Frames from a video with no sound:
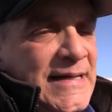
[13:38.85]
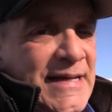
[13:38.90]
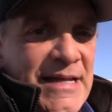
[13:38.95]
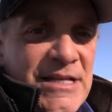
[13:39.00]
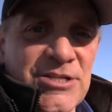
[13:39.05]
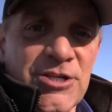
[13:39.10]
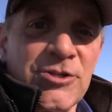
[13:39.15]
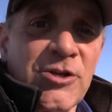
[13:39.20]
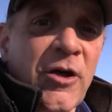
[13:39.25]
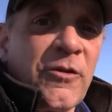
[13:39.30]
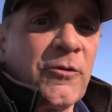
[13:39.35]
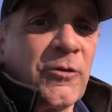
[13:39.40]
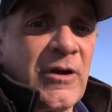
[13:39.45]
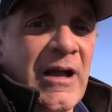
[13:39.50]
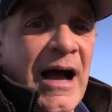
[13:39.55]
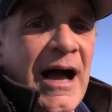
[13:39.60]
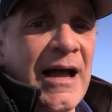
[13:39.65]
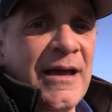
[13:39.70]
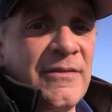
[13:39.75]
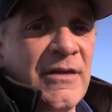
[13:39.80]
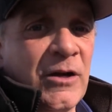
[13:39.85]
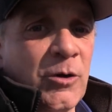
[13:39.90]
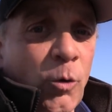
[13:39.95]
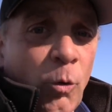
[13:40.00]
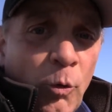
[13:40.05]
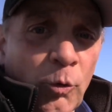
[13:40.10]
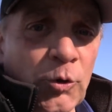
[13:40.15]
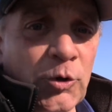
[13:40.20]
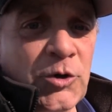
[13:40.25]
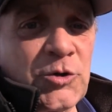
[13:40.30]
He's another guy that
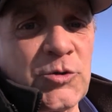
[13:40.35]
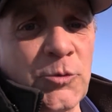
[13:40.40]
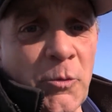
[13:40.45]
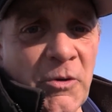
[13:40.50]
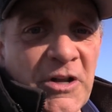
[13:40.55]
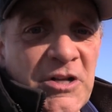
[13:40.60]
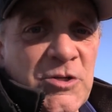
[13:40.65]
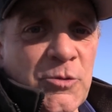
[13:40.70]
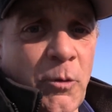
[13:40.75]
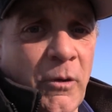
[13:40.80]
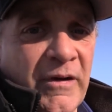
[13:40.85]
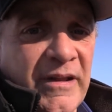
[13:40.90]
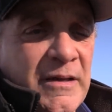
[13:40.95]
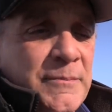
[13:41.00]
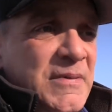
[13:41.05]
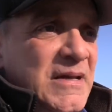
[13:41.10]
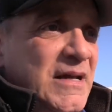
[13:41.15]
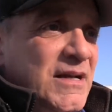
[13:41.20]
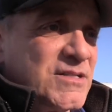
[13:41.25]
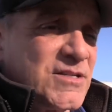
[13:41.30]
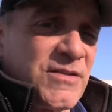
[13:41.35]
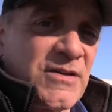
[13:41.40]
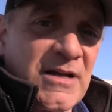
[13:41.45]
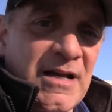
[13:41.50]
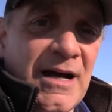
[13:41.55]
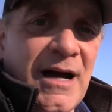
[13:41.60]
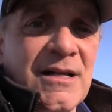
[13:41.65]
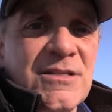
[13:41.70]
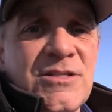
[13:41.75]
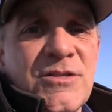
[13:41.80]
ordered a 2020, and because of the
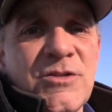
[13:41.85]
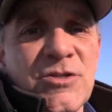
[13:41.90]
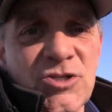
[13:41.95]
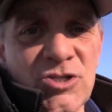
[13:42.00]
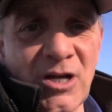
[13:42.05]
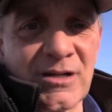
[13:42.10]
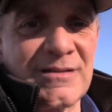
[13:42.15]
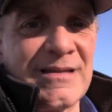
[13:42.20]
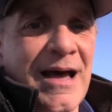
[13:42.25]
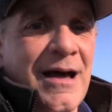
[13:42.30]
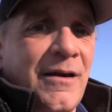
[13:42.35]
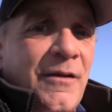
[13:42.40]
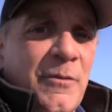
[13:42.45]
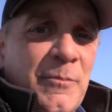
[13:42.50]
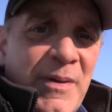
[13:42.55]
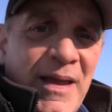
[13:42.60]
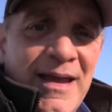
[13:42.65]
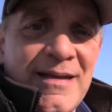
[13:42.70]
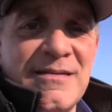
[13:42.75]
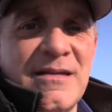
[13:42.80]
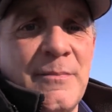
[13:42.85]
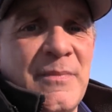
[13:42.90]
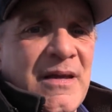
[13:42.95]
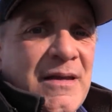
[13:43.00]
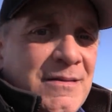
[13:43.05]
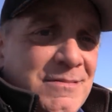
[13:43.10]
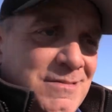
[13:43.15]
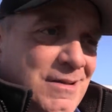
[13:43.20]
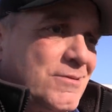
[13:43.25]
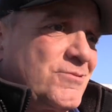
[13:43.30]
cuts and the shutdown and the
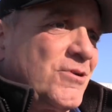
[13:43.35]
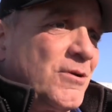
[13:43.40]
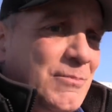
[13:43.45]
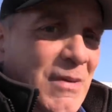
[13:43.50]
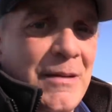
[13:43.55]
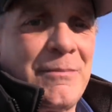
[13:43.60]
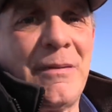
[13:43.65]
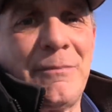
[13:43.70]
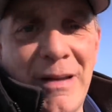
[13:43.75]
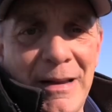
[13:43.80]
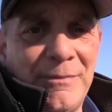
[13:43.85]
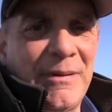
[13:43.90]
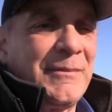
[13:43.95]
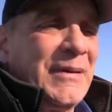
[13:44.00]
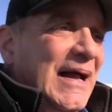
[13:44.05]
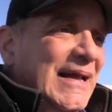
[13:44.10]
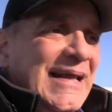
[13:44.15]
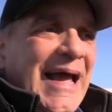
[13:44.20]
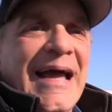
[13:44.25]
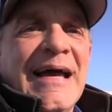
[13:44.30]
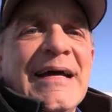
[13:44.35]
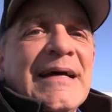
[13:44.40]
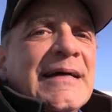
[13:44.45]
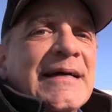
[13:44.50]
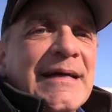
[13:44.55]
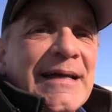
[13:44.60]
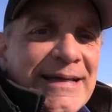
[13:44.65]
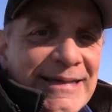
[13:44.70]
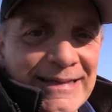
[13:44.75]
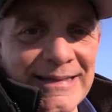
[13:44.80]
pandemic, etc., blah, blah, blah, blah, blah, yeah,
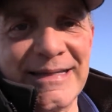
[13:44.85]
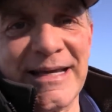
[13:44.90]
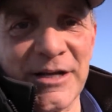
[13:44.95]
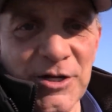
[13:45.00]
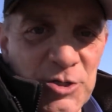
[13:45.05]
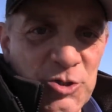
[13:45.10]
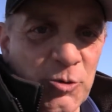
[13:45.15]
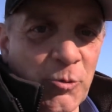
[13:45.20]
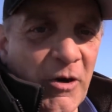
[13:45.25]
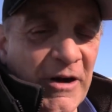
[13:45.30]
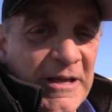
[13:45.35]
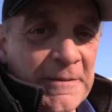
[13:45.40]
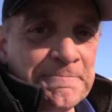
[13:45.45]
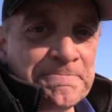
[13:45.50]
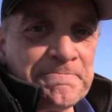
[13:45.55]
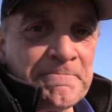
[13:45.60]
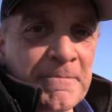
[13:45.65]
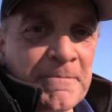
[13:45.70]
he didn't get his 20.